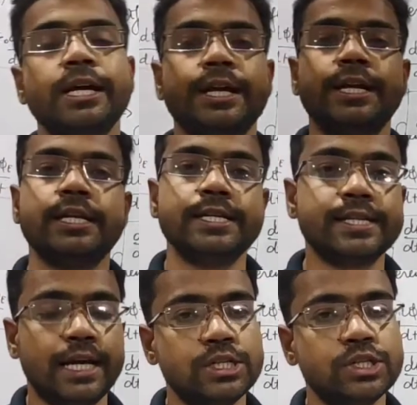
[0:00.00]
current is
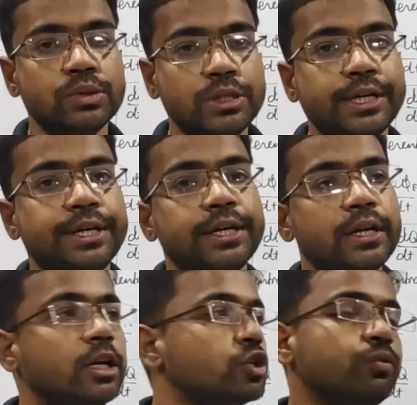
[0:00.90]
also there.
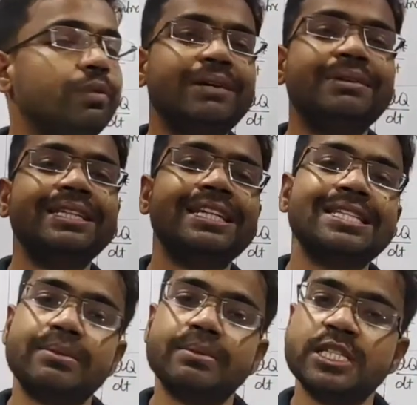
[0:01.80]
So whenever there is some